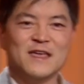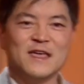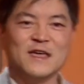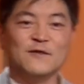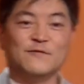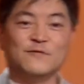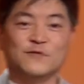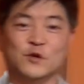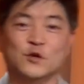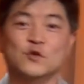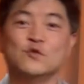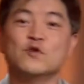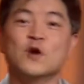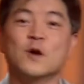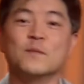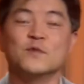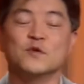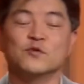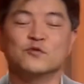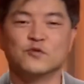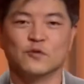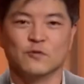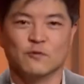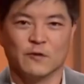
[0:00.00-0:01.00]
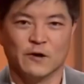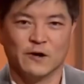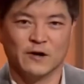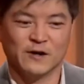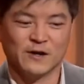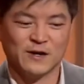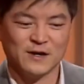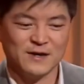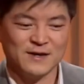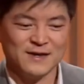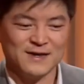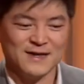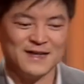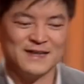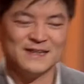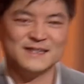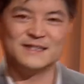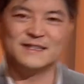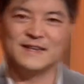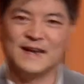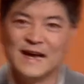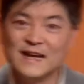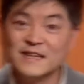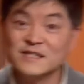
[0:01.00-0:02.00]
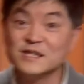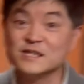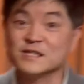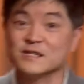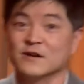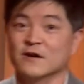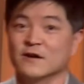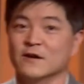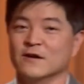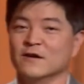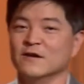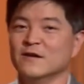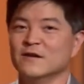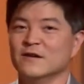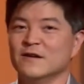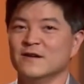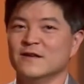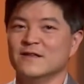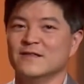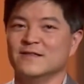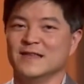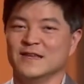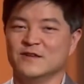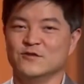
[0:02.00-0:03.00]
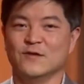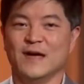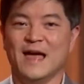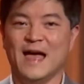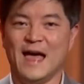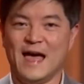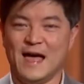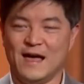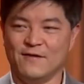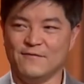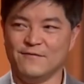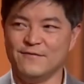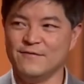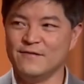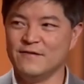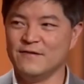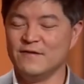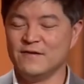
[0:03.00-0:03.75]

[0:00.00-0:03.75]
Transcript: If you commute to work, chances are that you have.